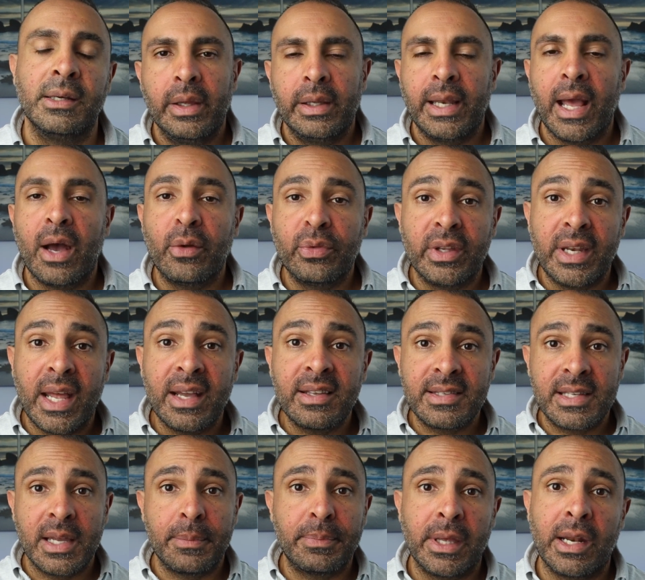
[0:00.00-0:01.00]
Now, the next
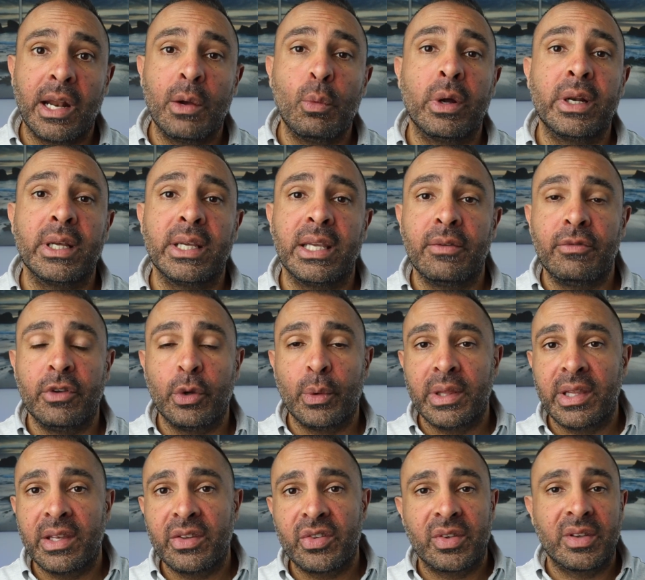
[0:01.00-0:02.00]
tip that I want to give you,
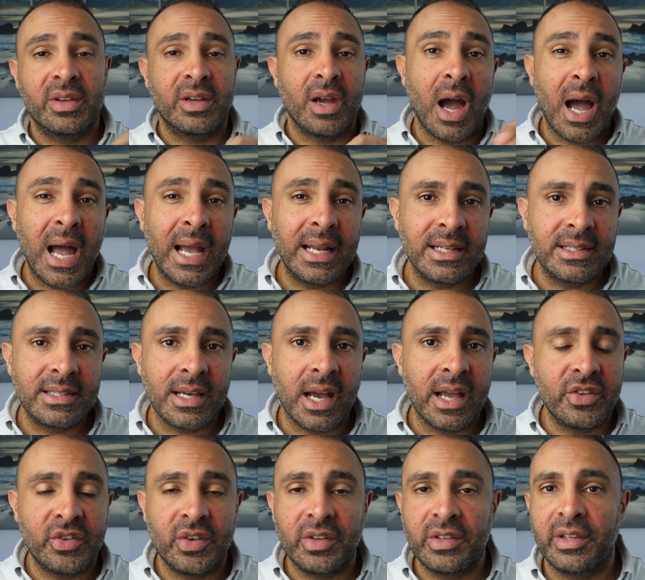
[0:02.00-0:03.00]
and this kind of
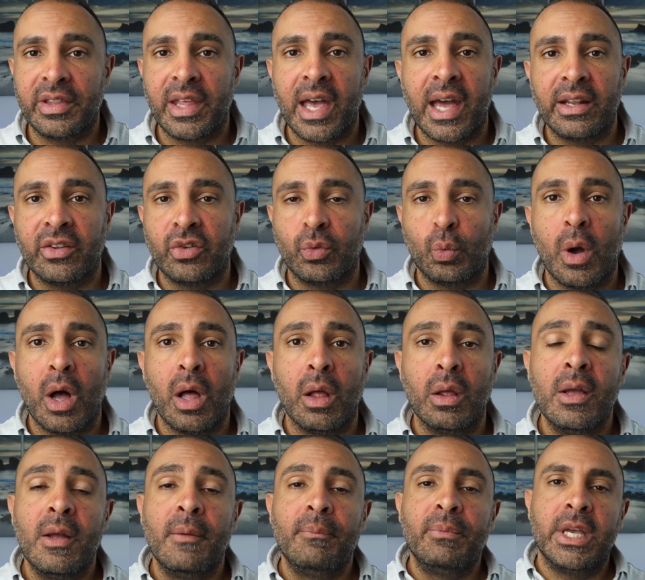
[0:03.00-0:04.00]
ties into that as well,